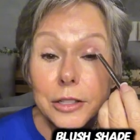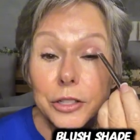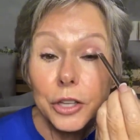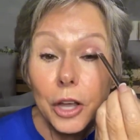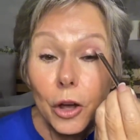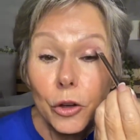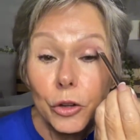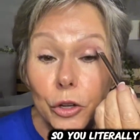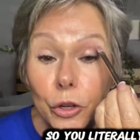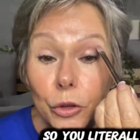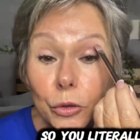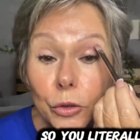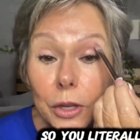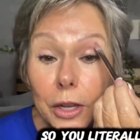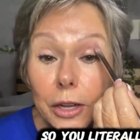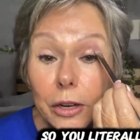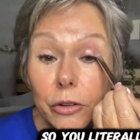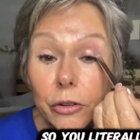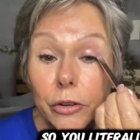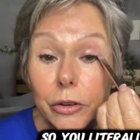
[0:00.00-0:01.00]
So you
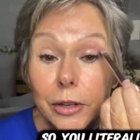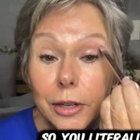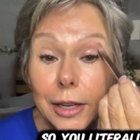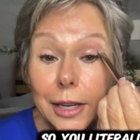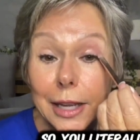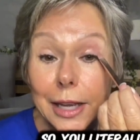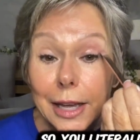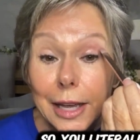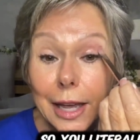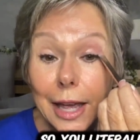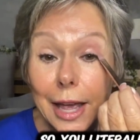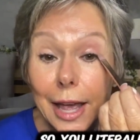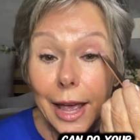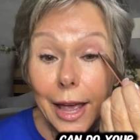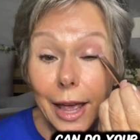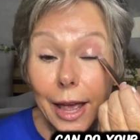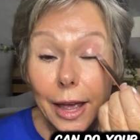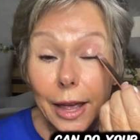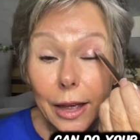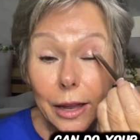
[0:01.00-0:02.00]
literally
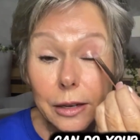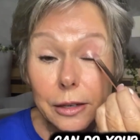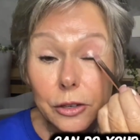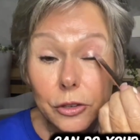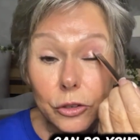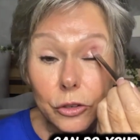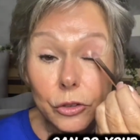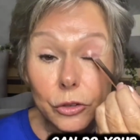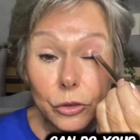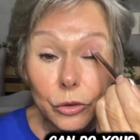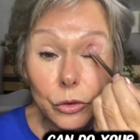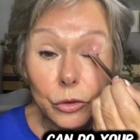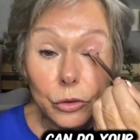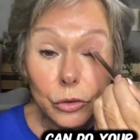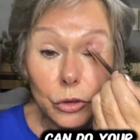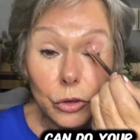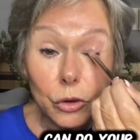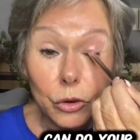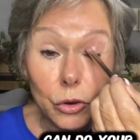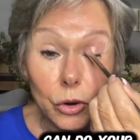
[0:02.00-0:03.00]
can
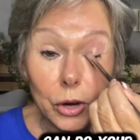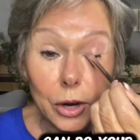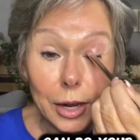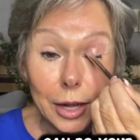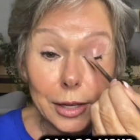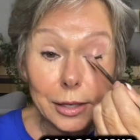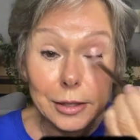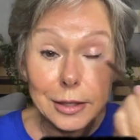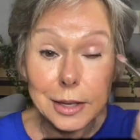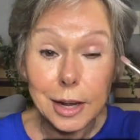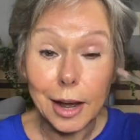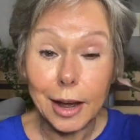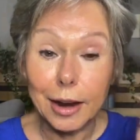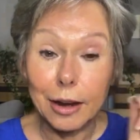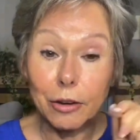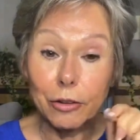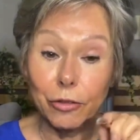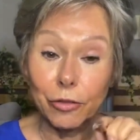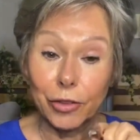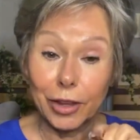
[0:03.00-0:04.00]
do your
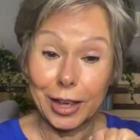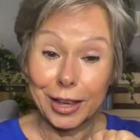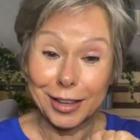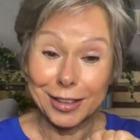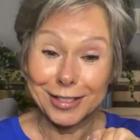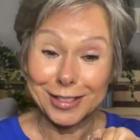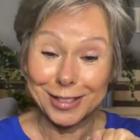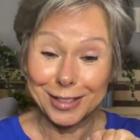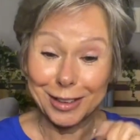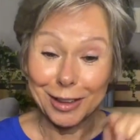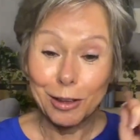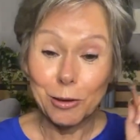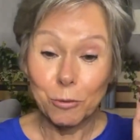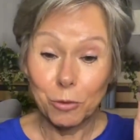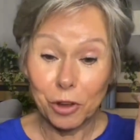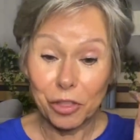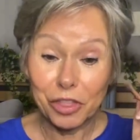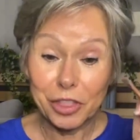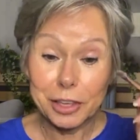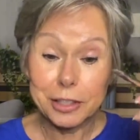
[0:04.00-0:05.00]
entire face
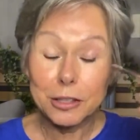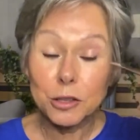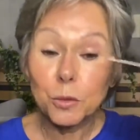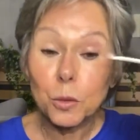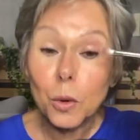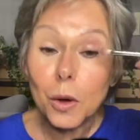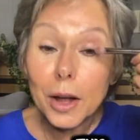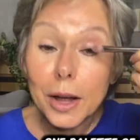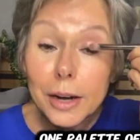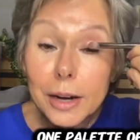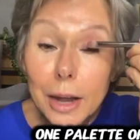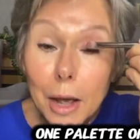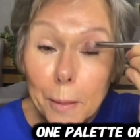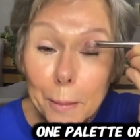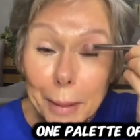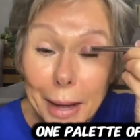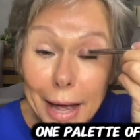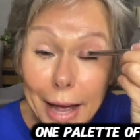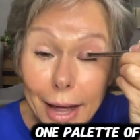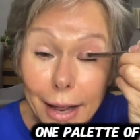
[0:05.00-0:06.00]
with this one
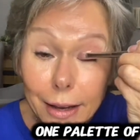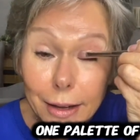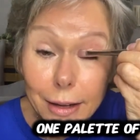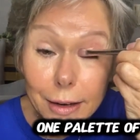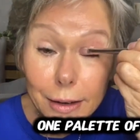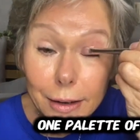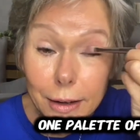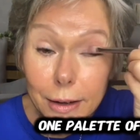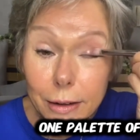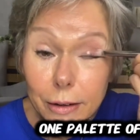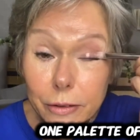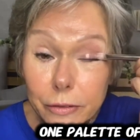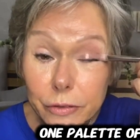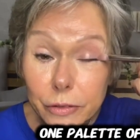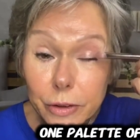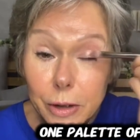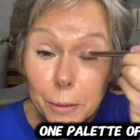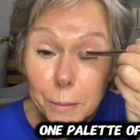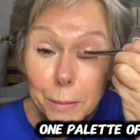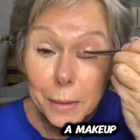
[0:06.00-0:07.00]
palette
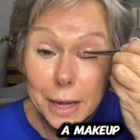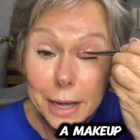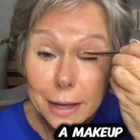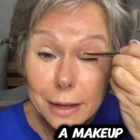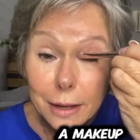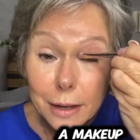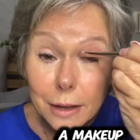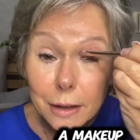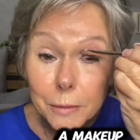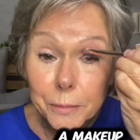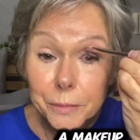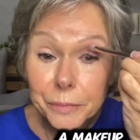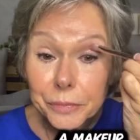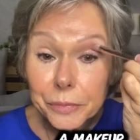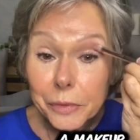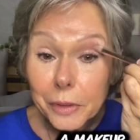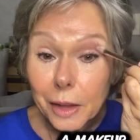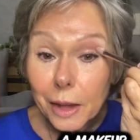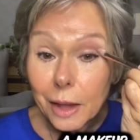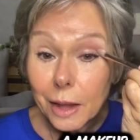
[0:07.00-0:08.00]
of makeup.
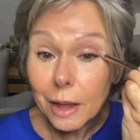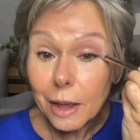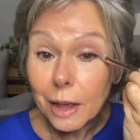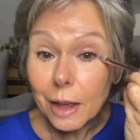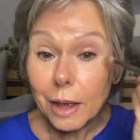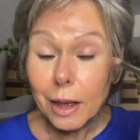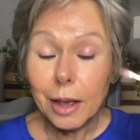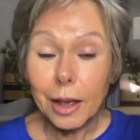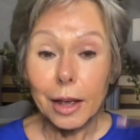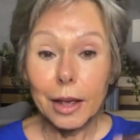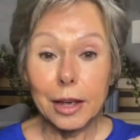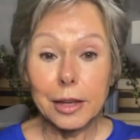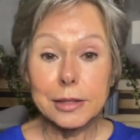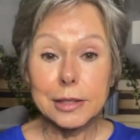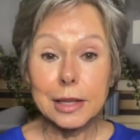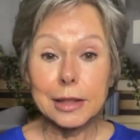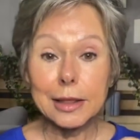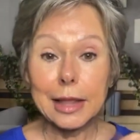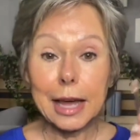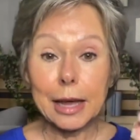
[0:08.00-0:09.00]

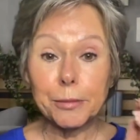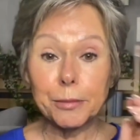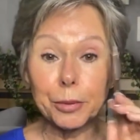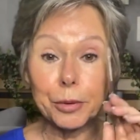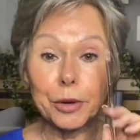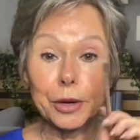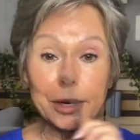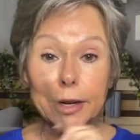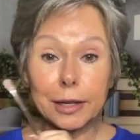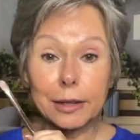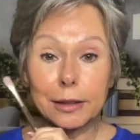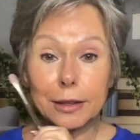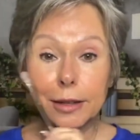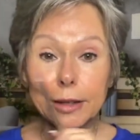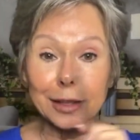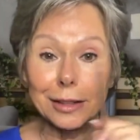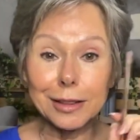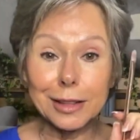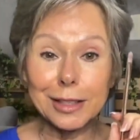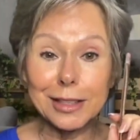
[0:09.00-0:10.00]
Isn't that pretty?
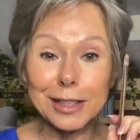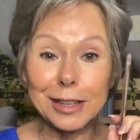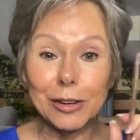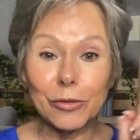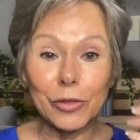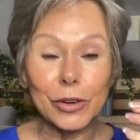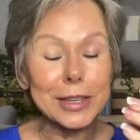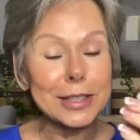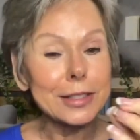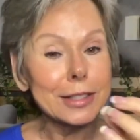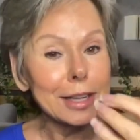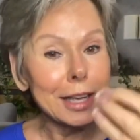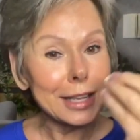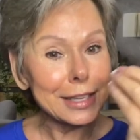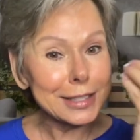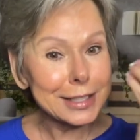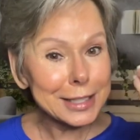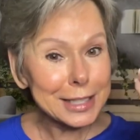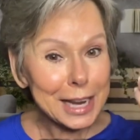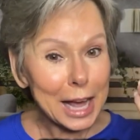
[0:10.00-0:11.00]
Look at the difference.
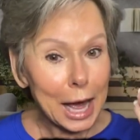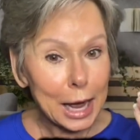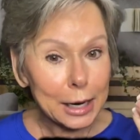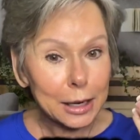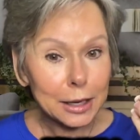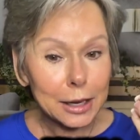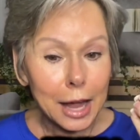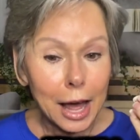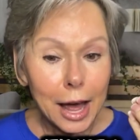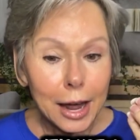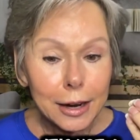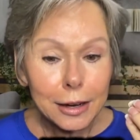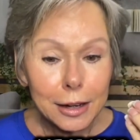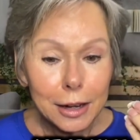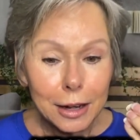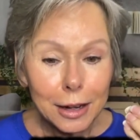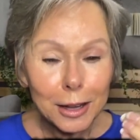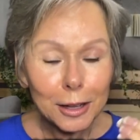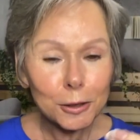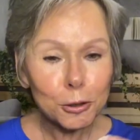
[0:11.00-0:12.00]
It's not a lot of
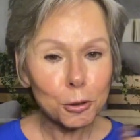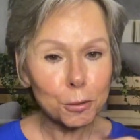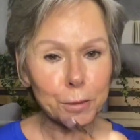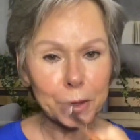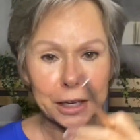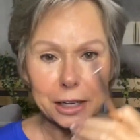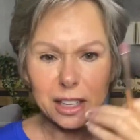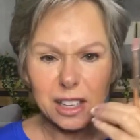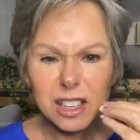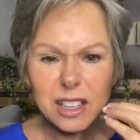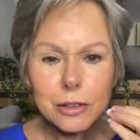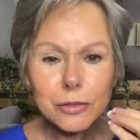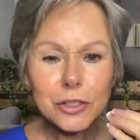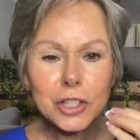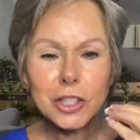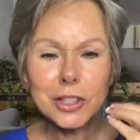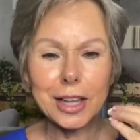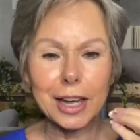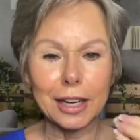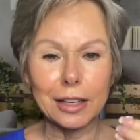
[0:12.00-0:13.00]
color, but it
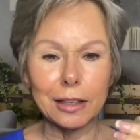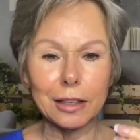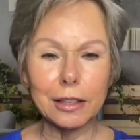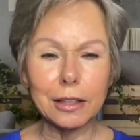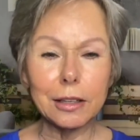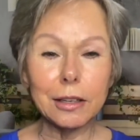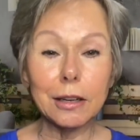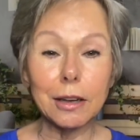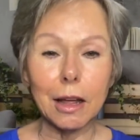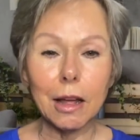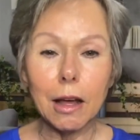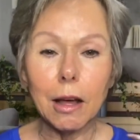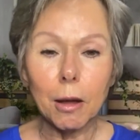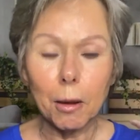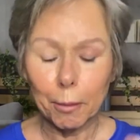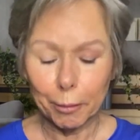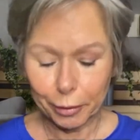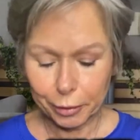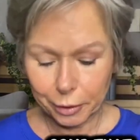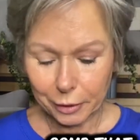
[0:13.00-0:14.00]
gives you that little
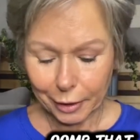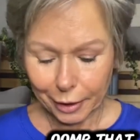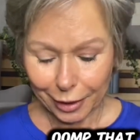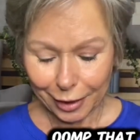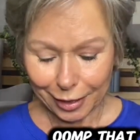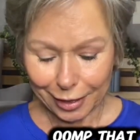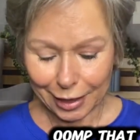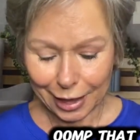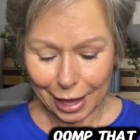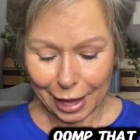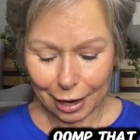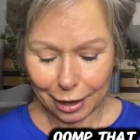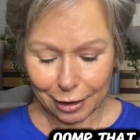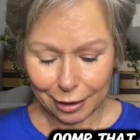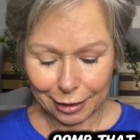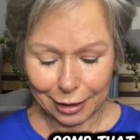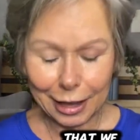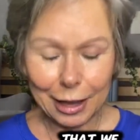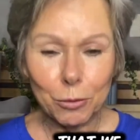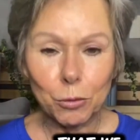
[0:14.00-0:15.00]
oomph
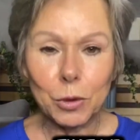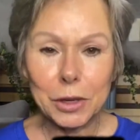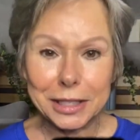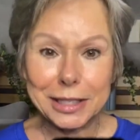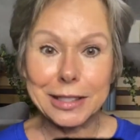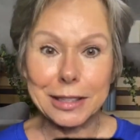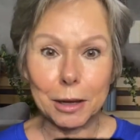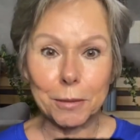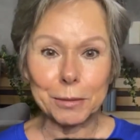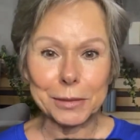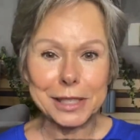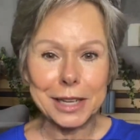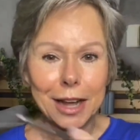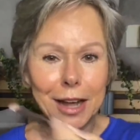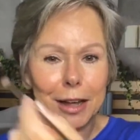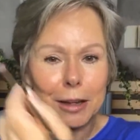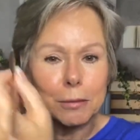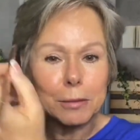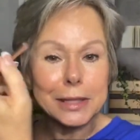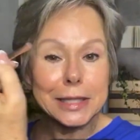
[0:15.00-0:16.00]
that we
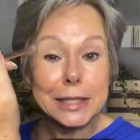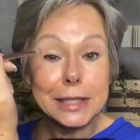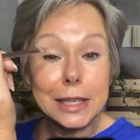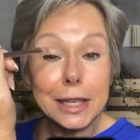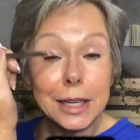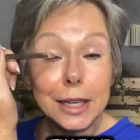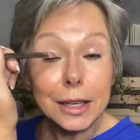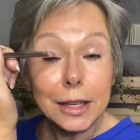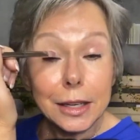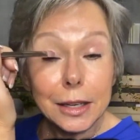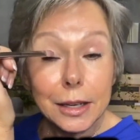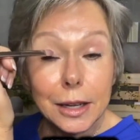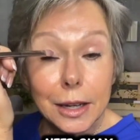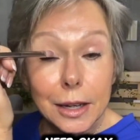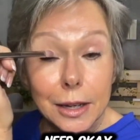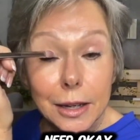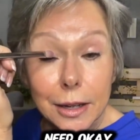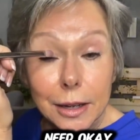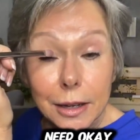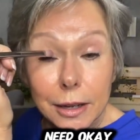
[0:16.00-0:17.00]
sometimes need.
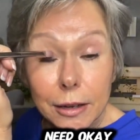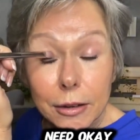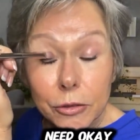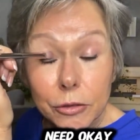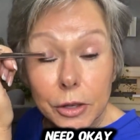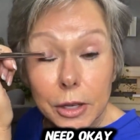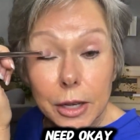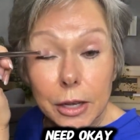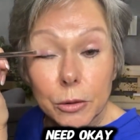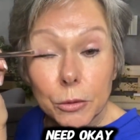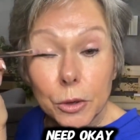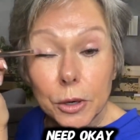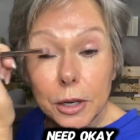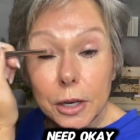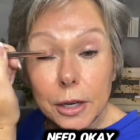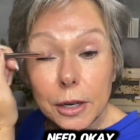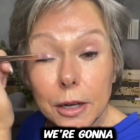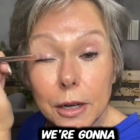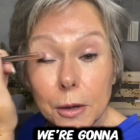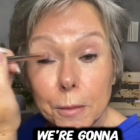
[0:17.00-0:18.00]
Okay, we're
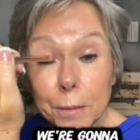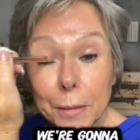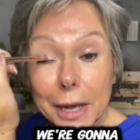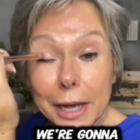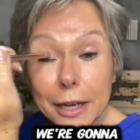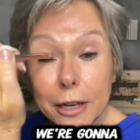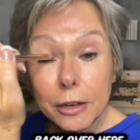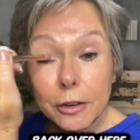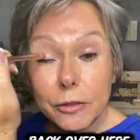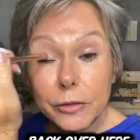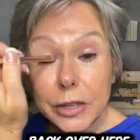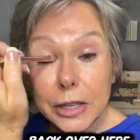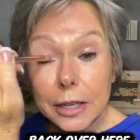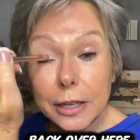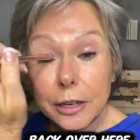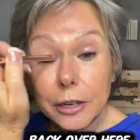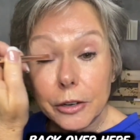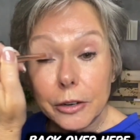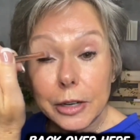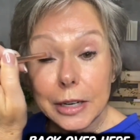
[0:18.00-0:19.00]
going to come back over
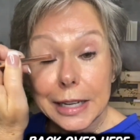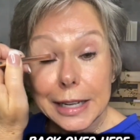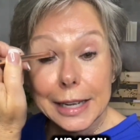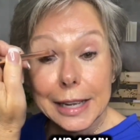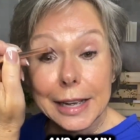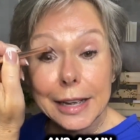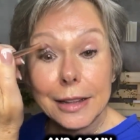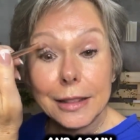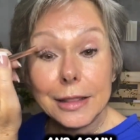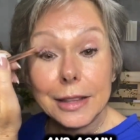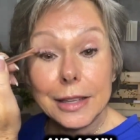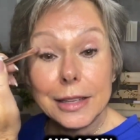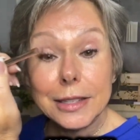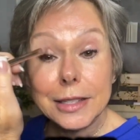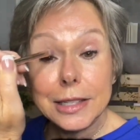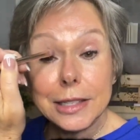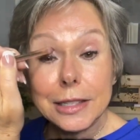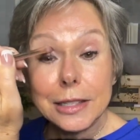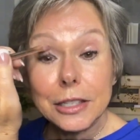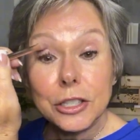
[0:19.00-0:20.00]
here. And again,
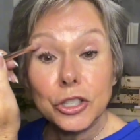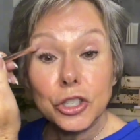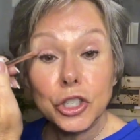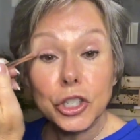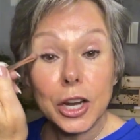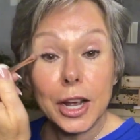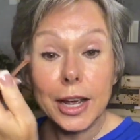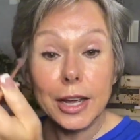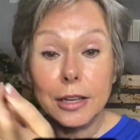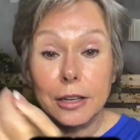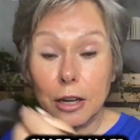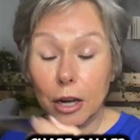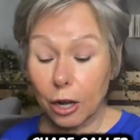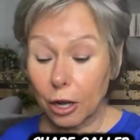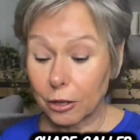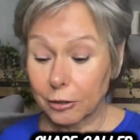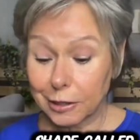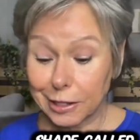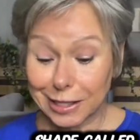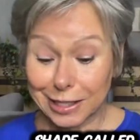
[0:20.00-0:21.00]
this is a shade
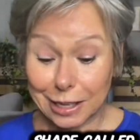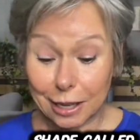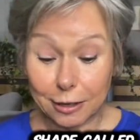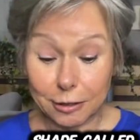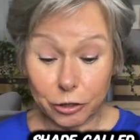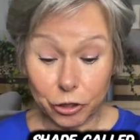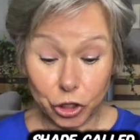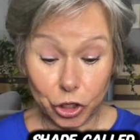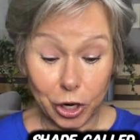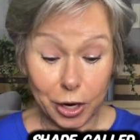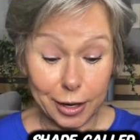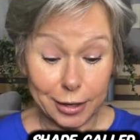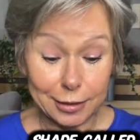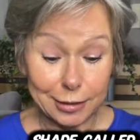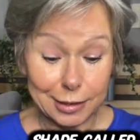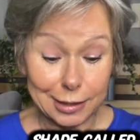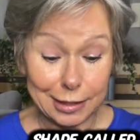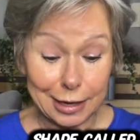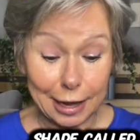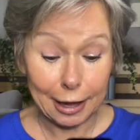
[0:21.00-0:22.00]
called
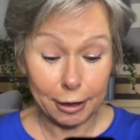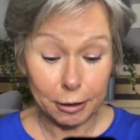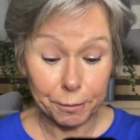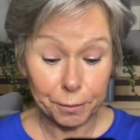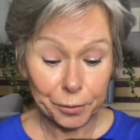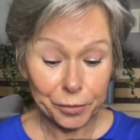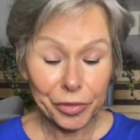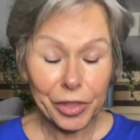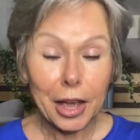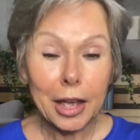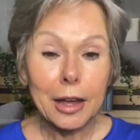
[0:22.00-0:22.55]
Sunshine State.